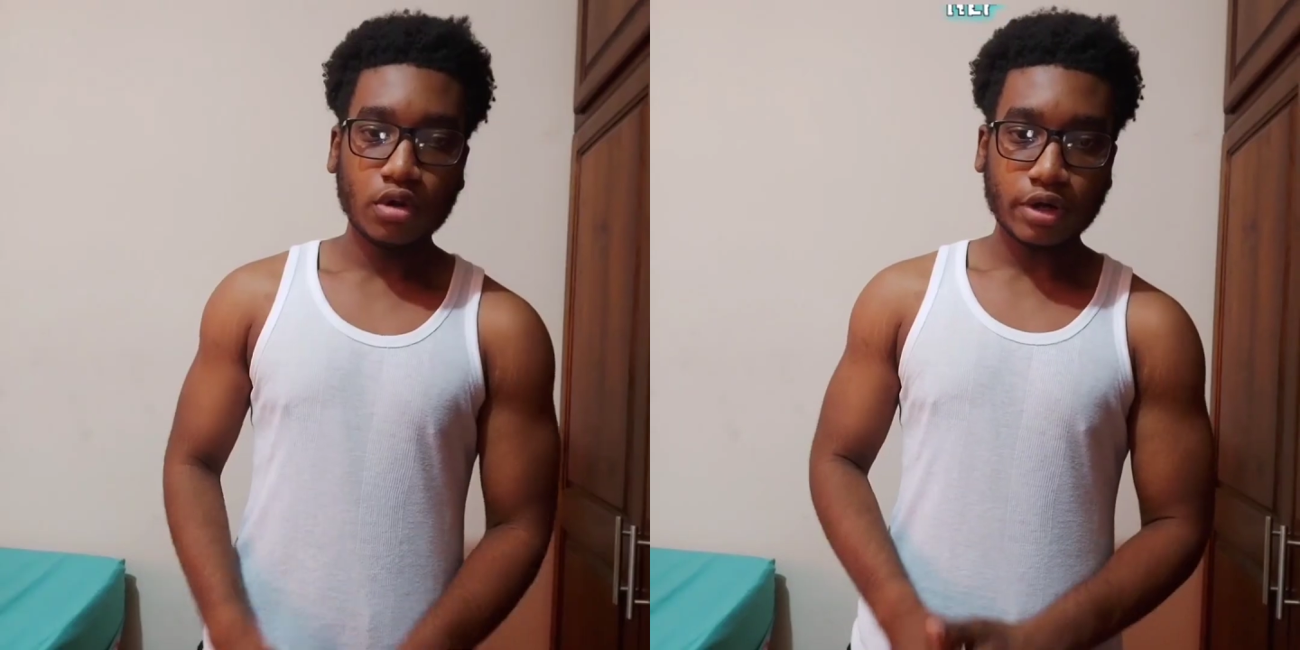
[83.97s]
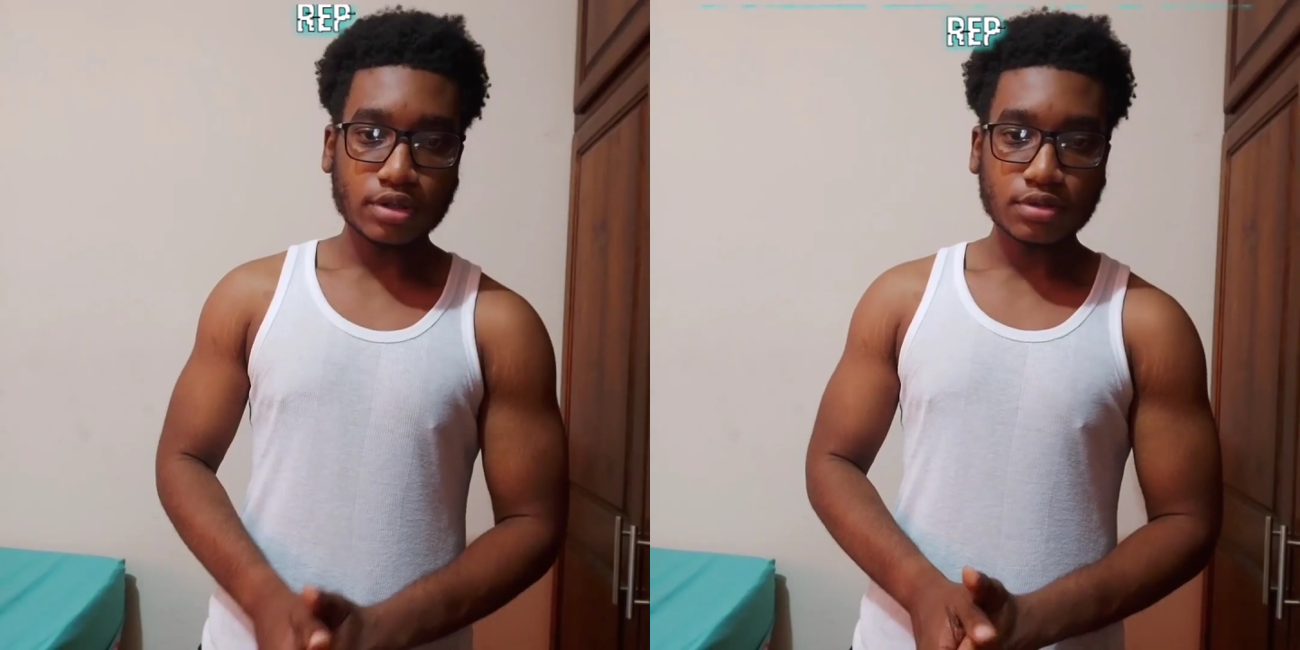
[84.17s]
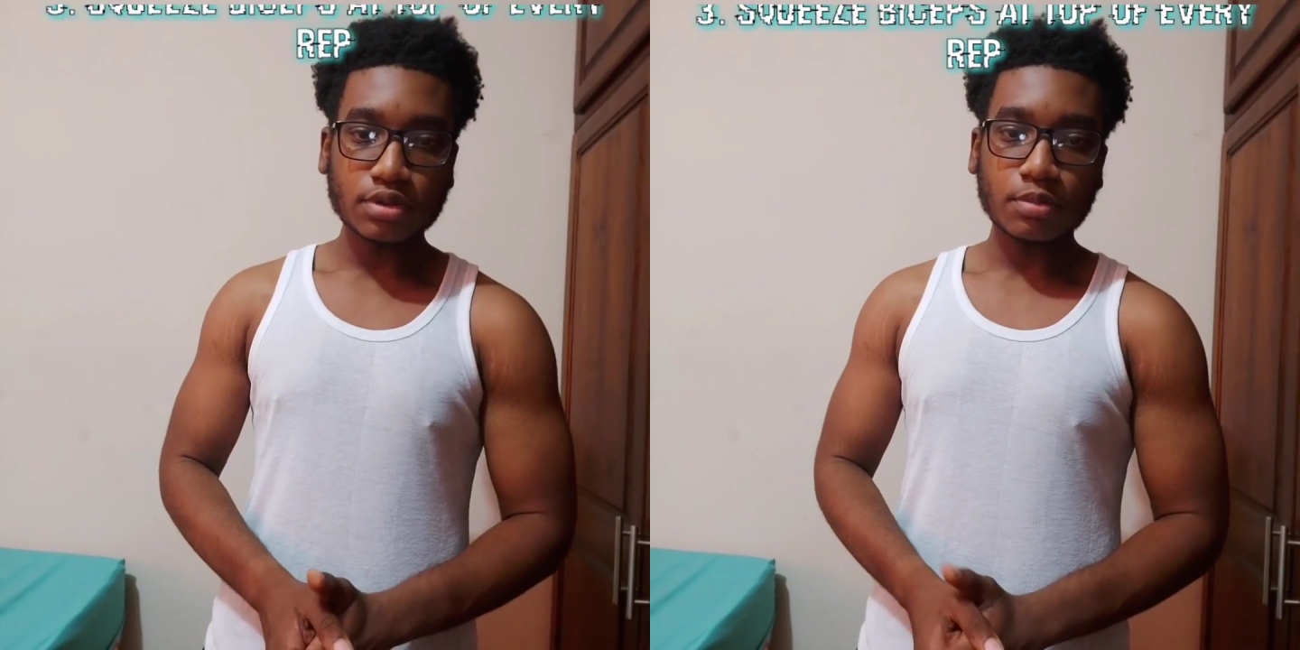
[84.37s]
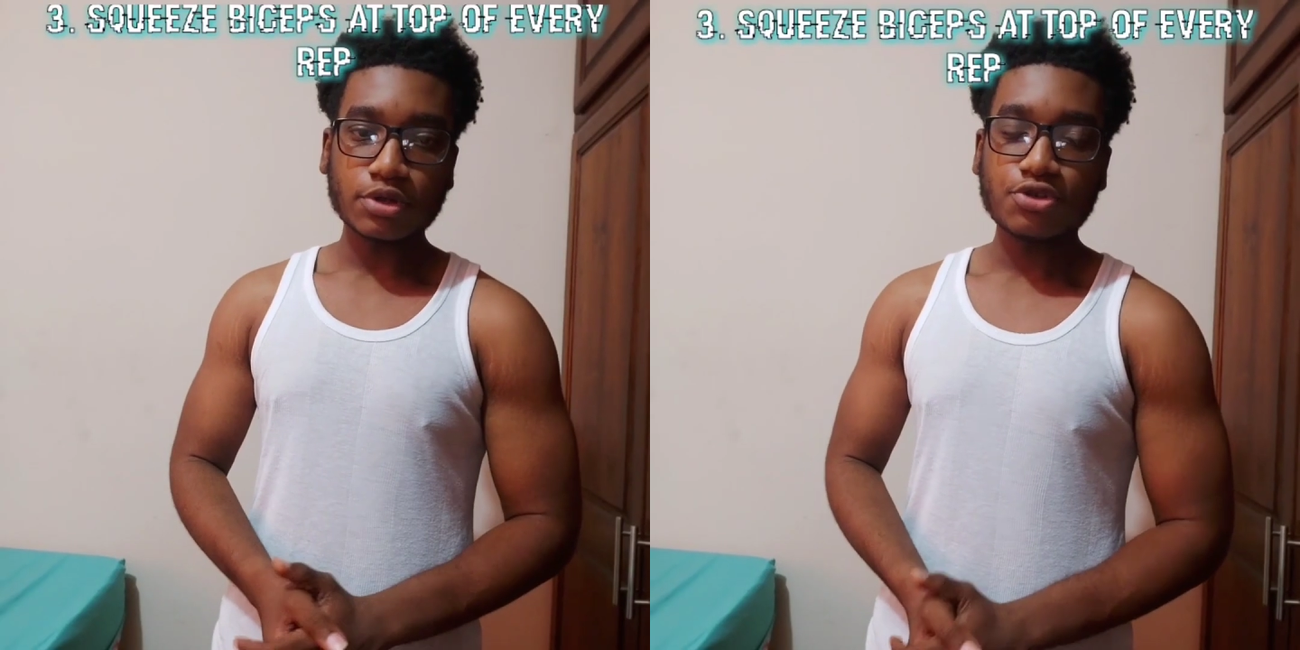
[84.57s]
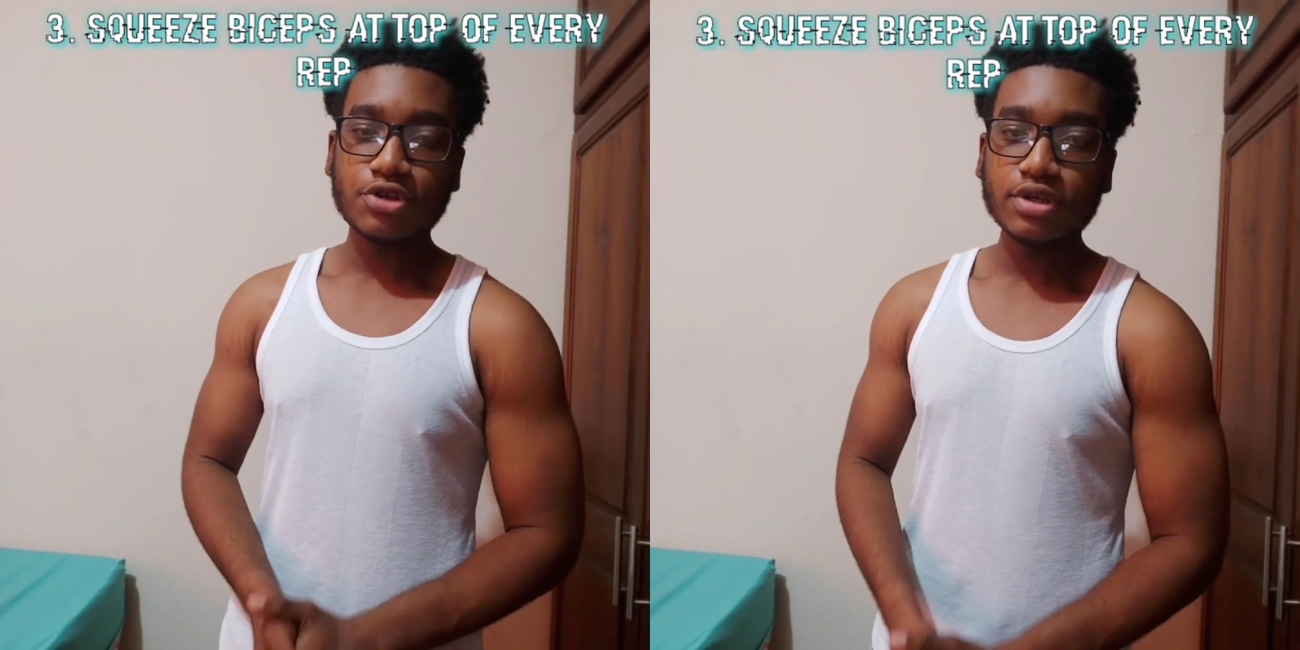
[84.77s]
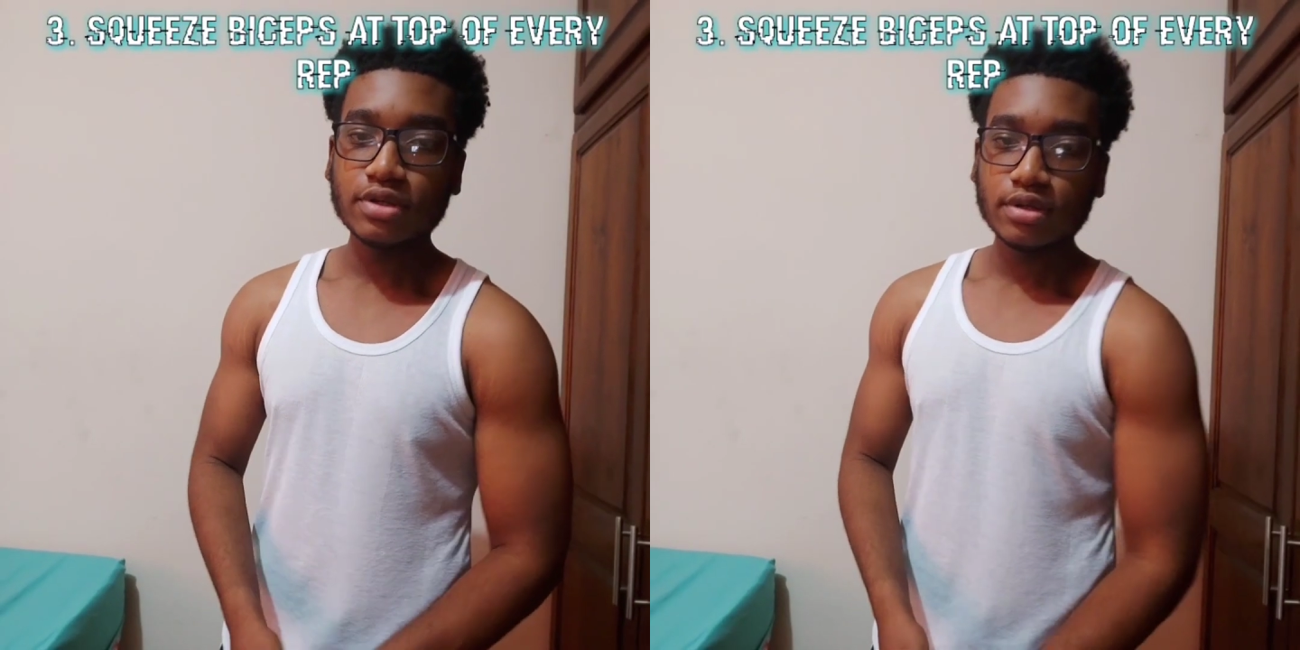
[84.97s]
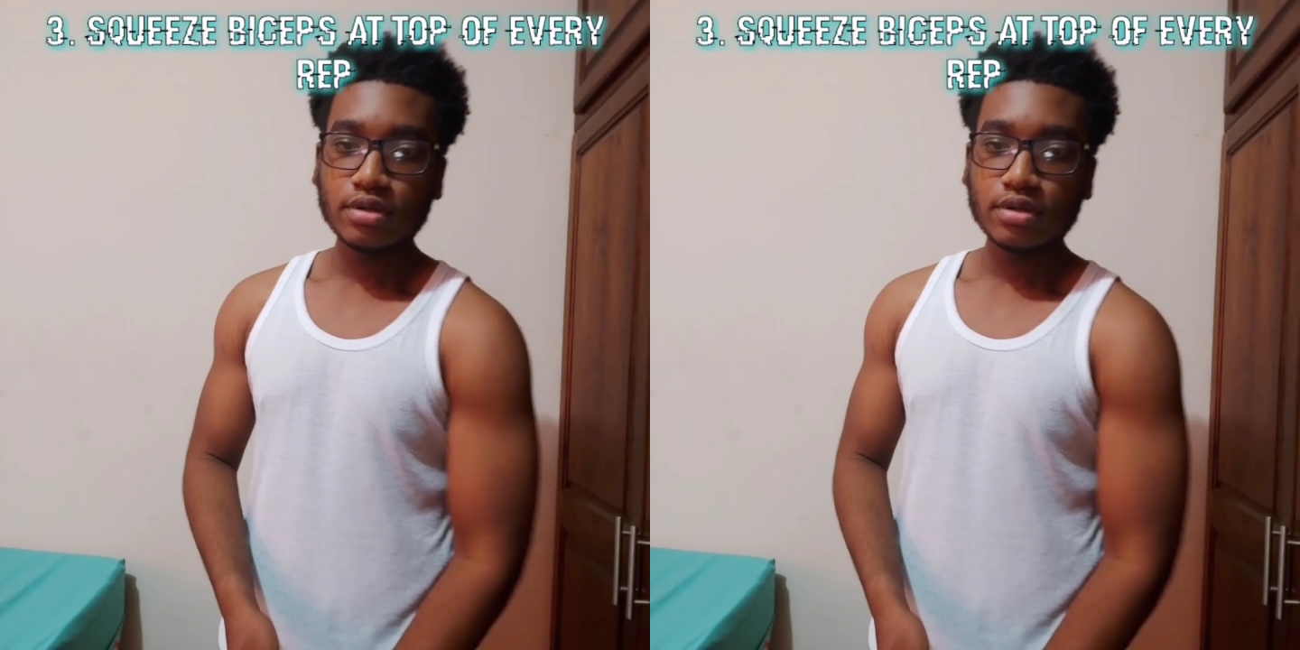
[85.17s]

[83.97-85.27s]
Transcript: Alright, tip number 3,